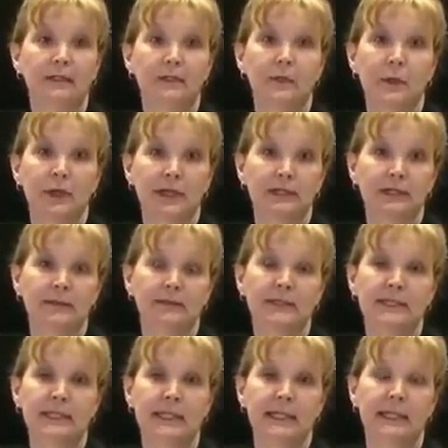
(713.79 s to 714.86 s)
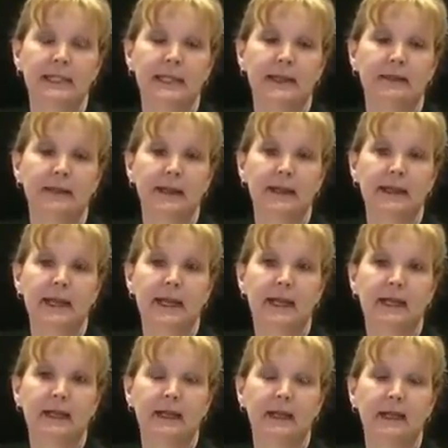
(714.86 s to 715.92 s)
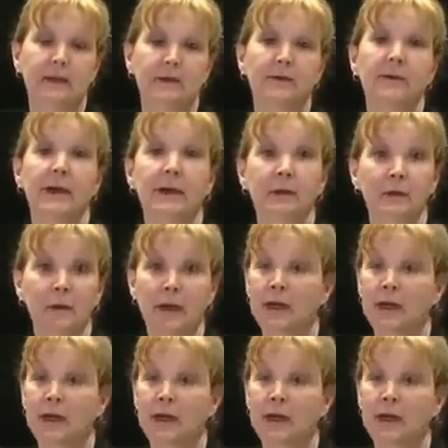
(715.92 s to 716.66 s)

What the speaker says: late in 2017, and then a